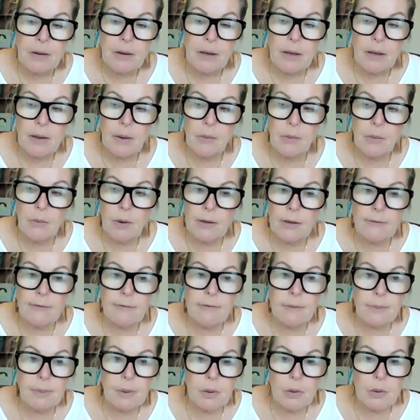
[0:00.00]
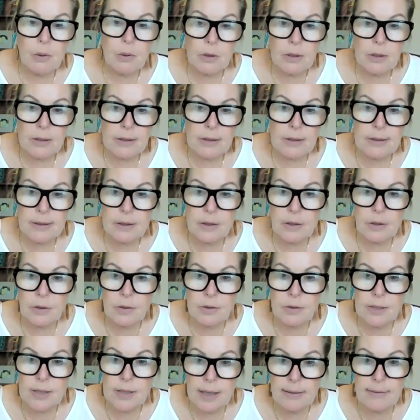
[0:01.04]
you know, one of the porters
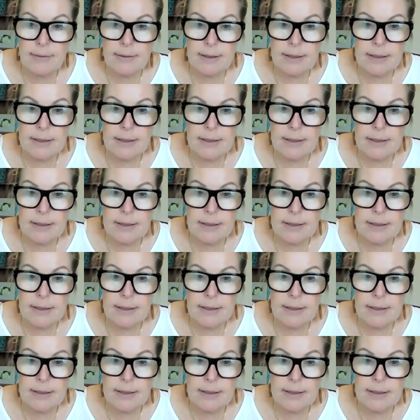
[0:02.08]
who'd done